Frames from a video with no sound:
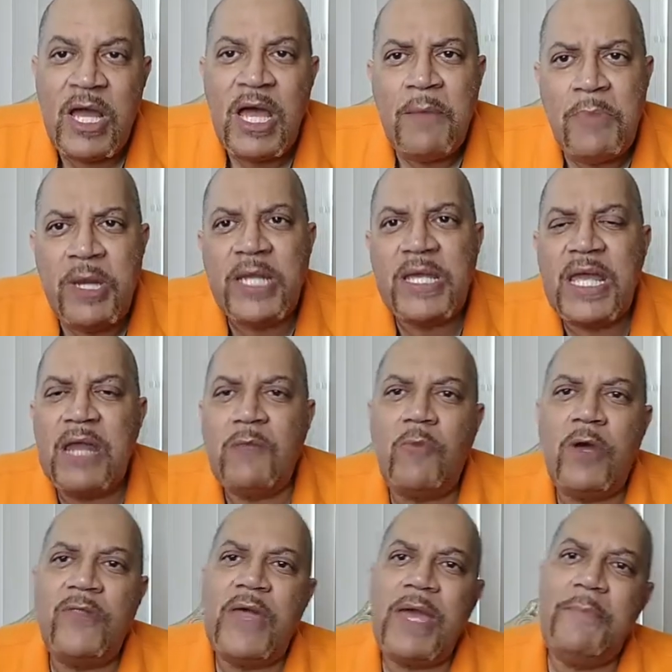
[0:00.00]
But again,
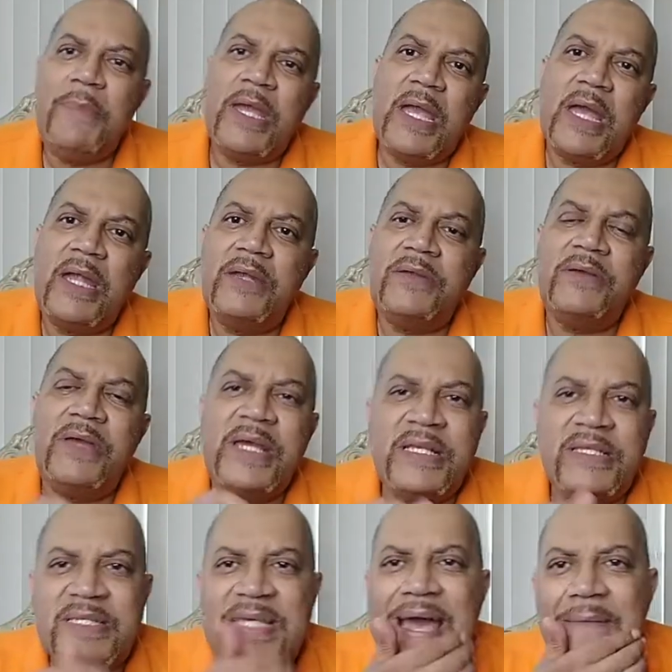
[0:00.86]
when they began to
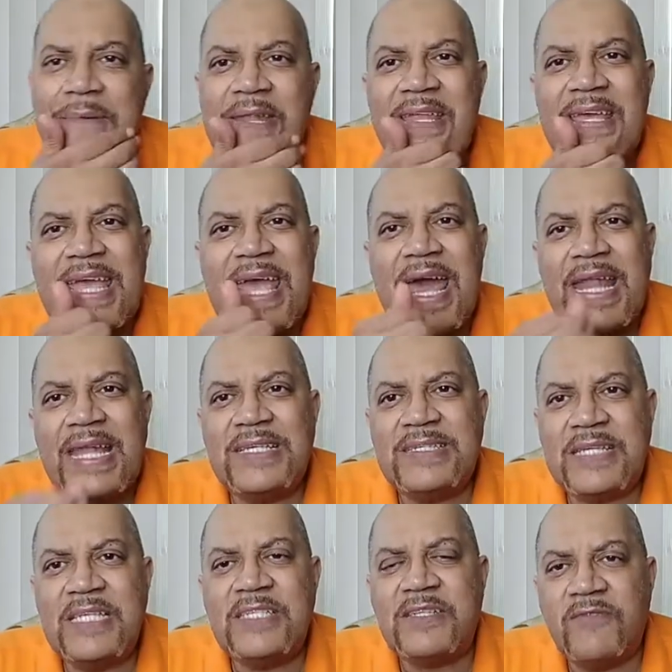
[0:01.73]
examine the
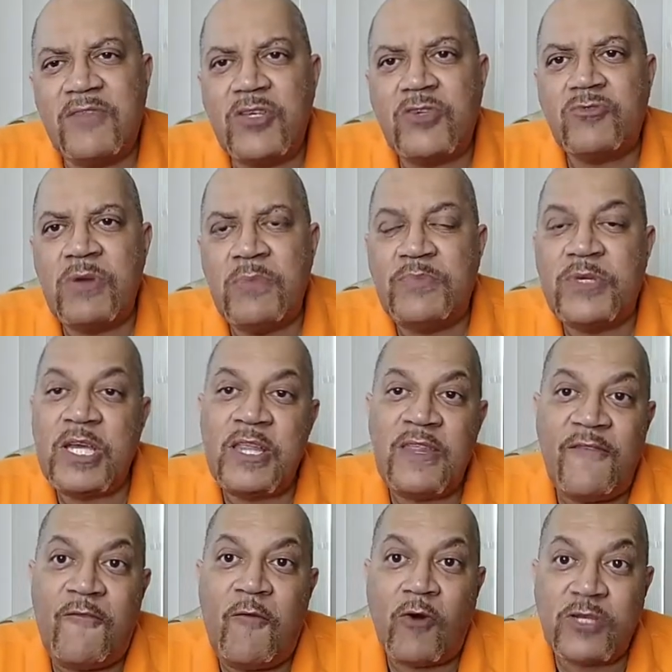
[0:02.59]
canonization of the scripture in
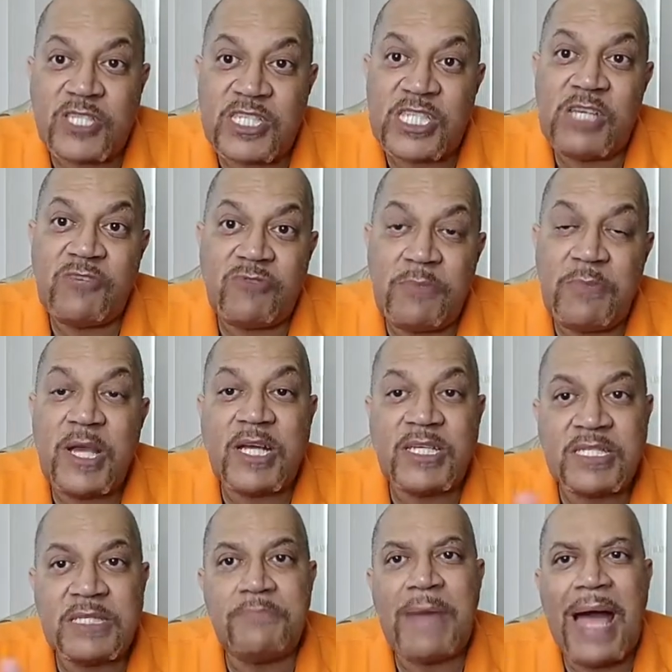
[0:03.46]
the fourth century,
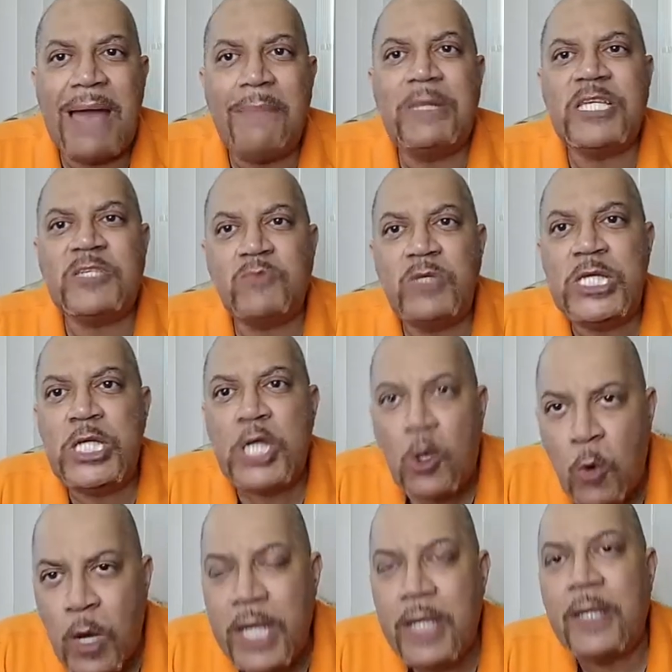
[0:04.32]
because the Bible as we
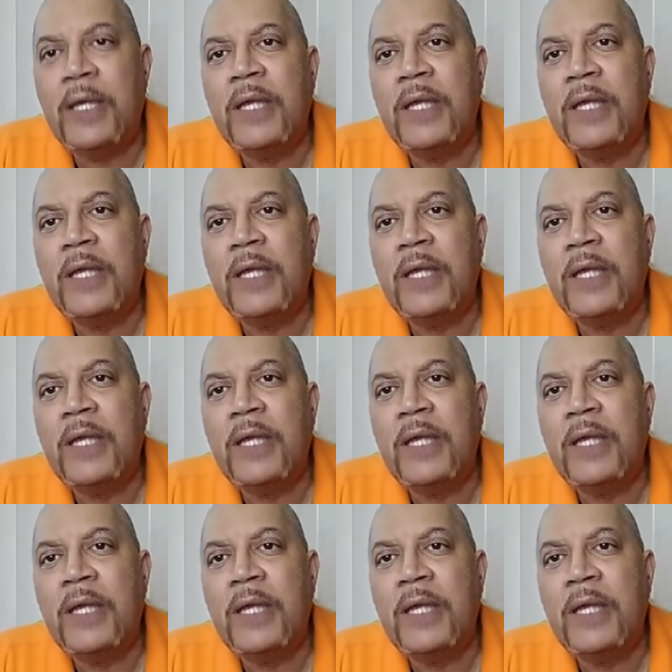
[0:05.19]
know it,